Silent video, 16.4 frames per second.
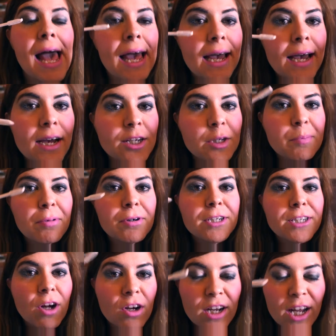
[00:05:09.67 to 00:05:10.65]
And you
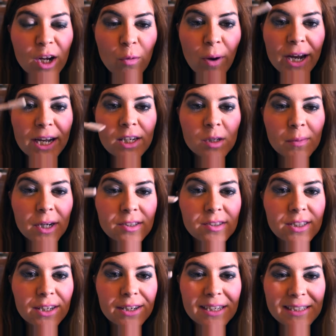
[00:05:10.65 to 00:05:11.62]
put it on like regular
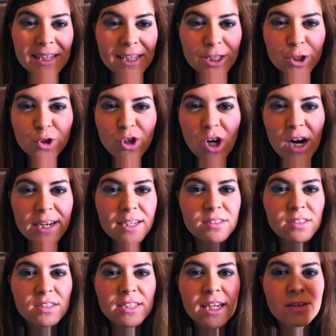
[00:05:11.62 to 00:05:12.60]
mascara, you let it dry, it
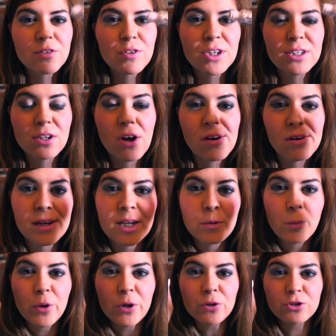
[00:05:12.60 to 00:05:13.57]
doesn't take very long.
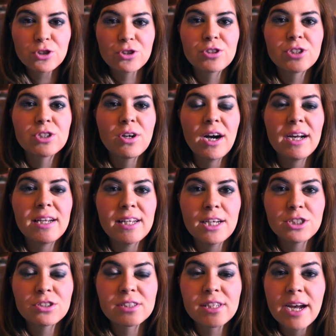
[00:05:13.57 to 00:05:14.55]
It will turn your
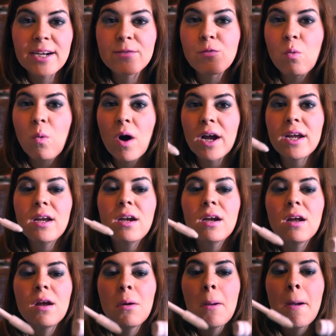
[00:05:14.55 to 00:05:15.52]
eyelashes kind of white,